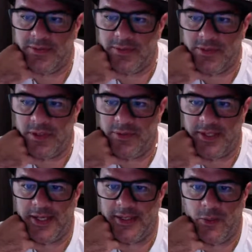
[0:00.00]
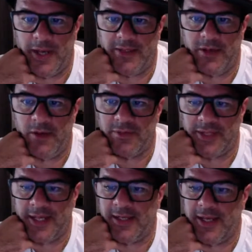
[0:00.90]
So it was like the white dove was
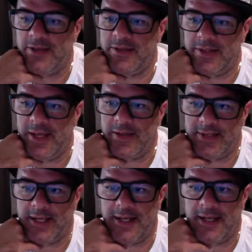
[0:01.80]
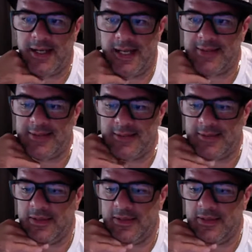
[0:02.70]
like you said, it's like a cleansing.